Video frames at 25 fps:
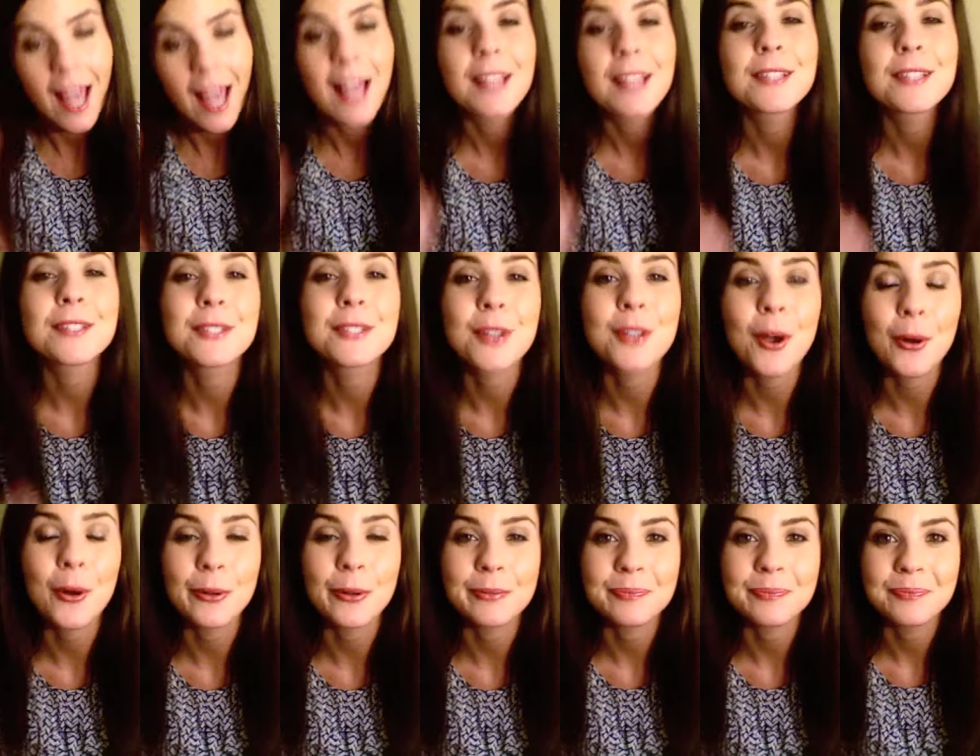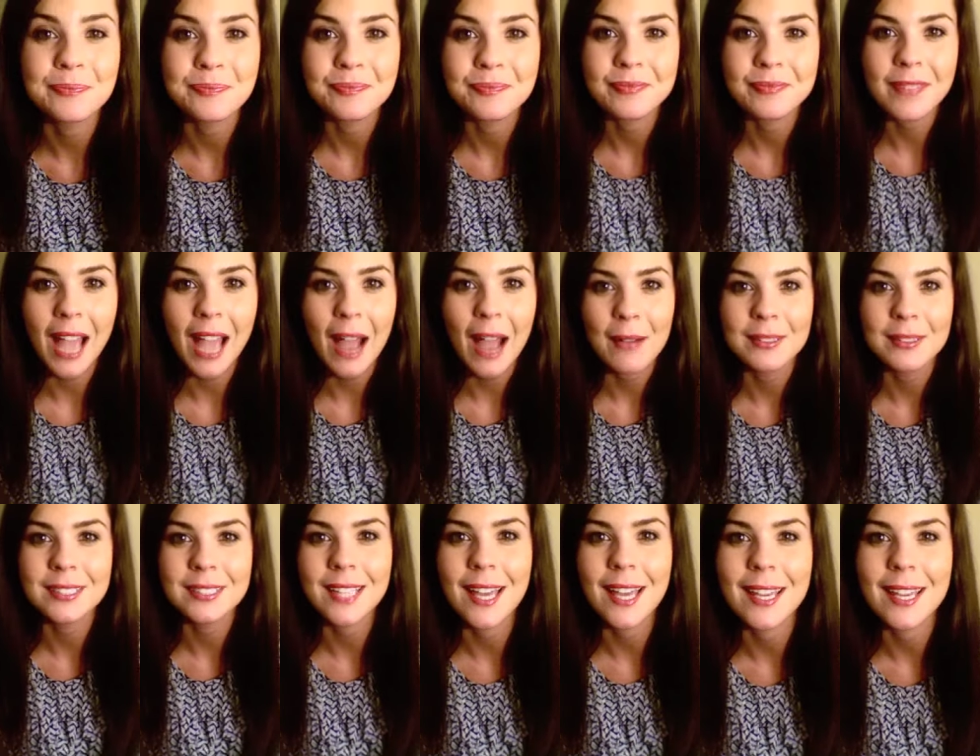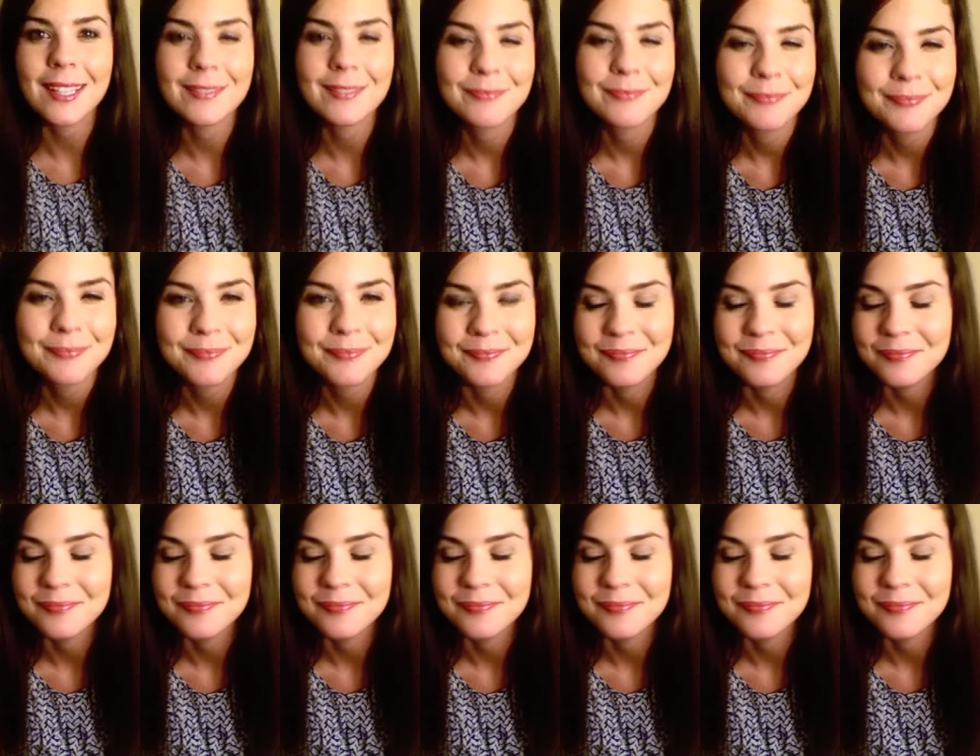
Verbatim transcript: So I was like, hmm,